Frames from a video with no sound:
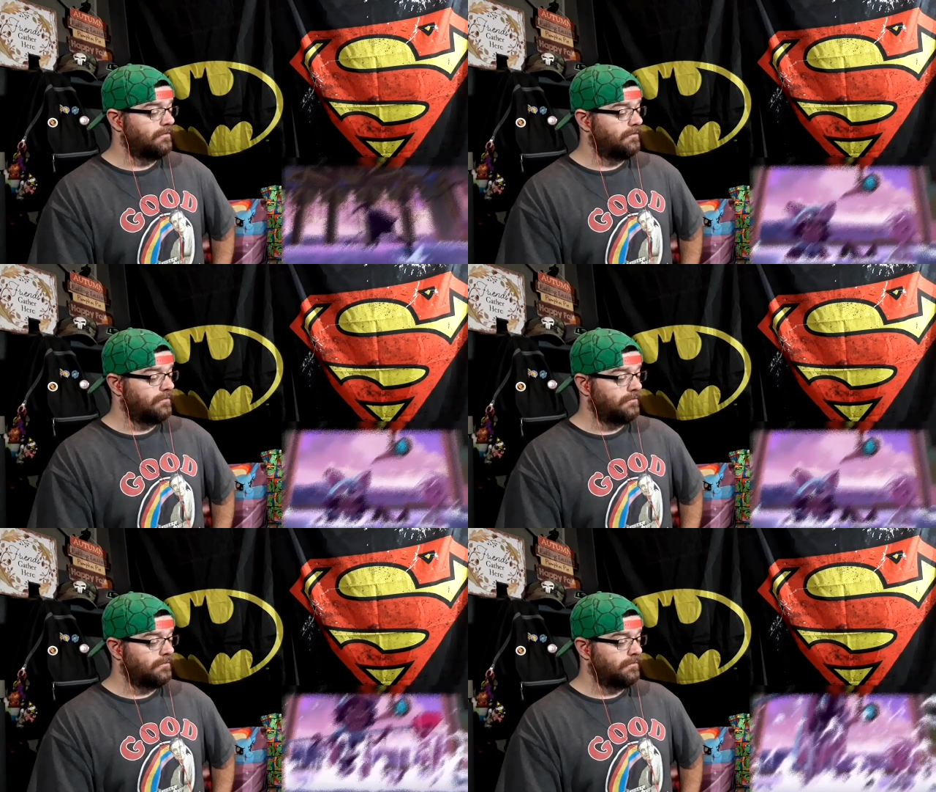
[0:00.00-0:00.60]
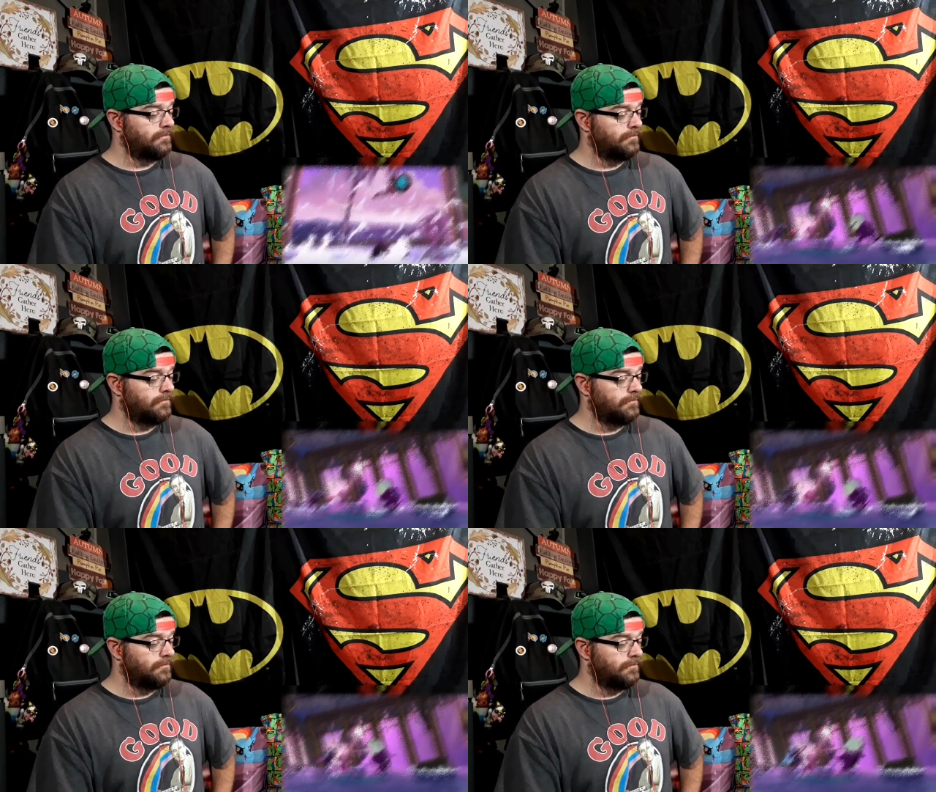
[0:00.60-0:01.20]

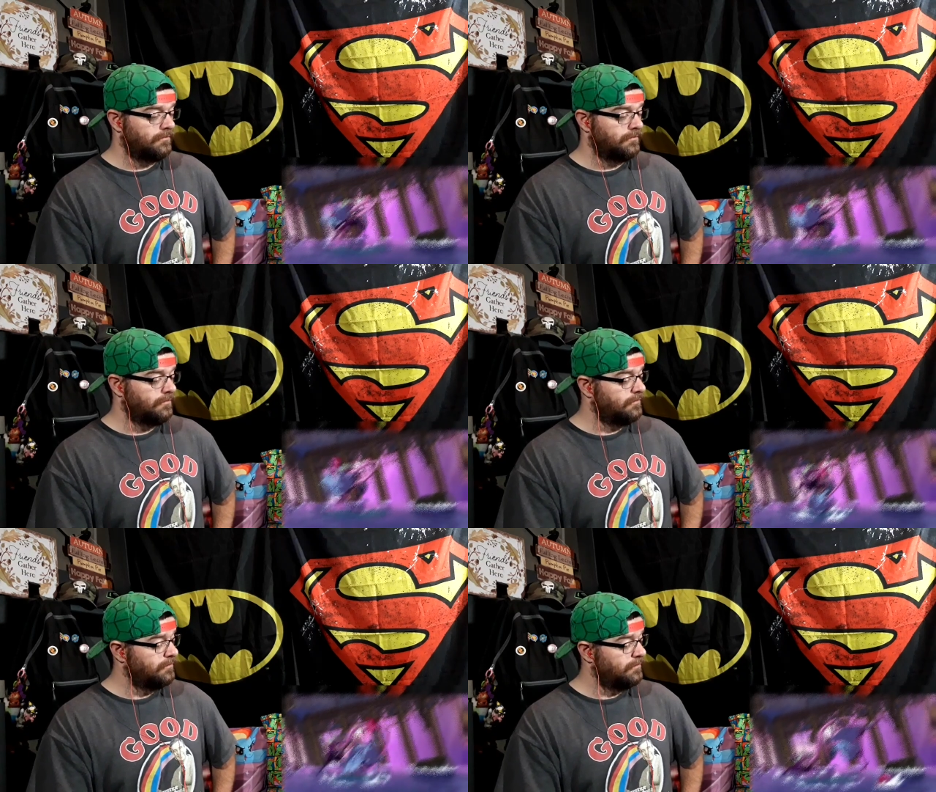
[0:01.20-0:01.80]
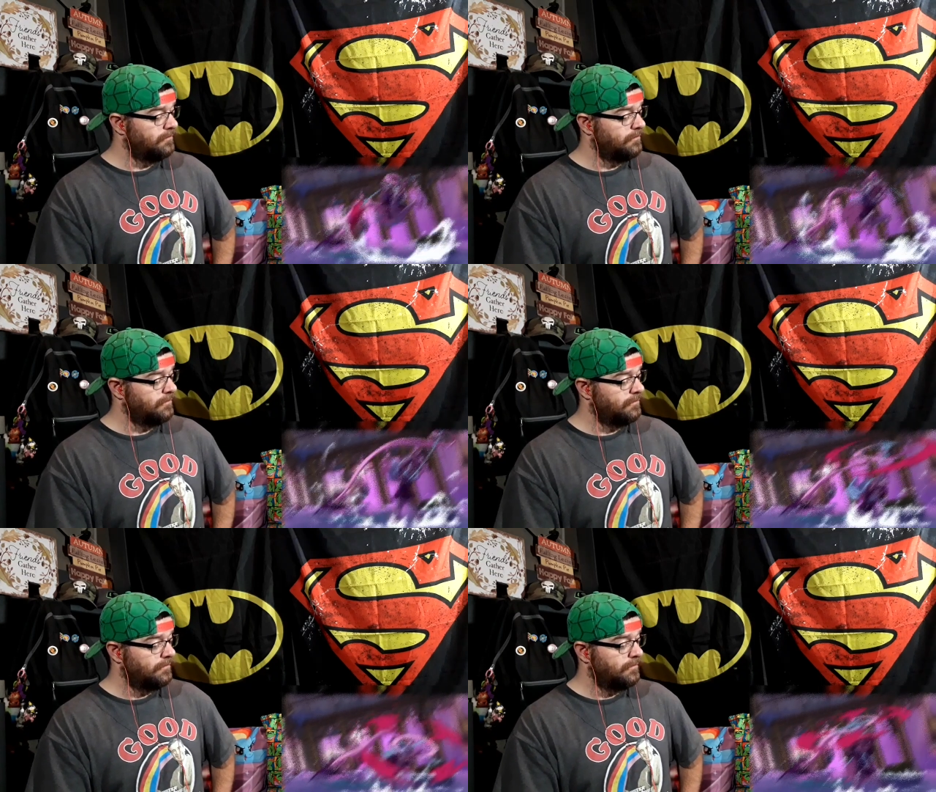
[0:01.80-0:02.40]

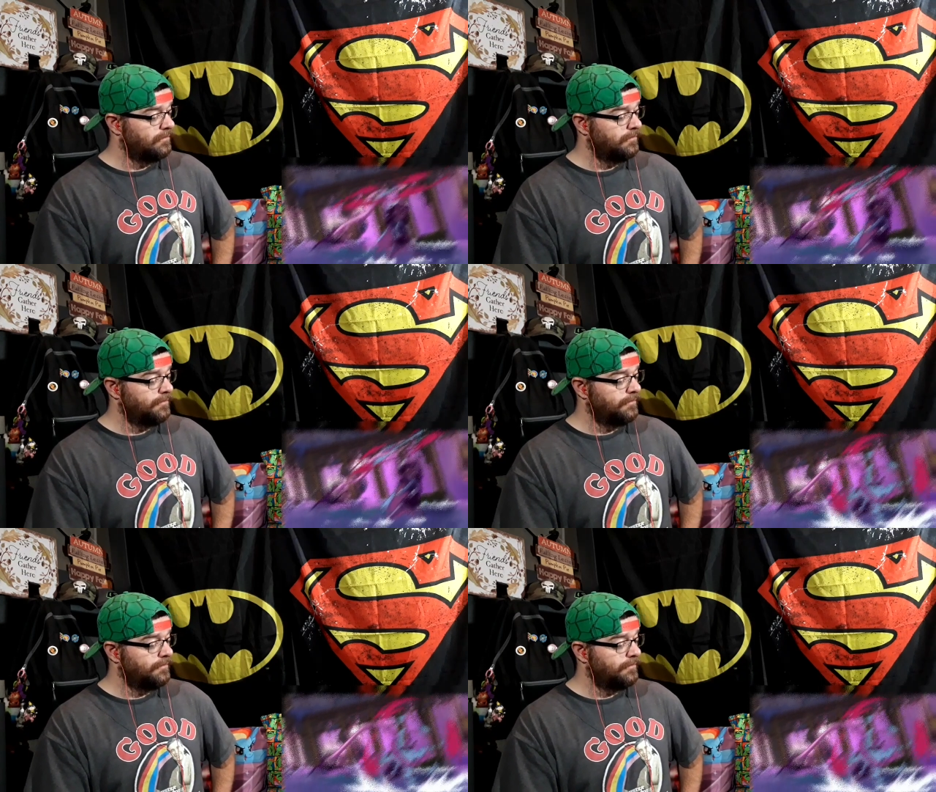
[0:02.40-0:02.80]
No one is speaking in this clip.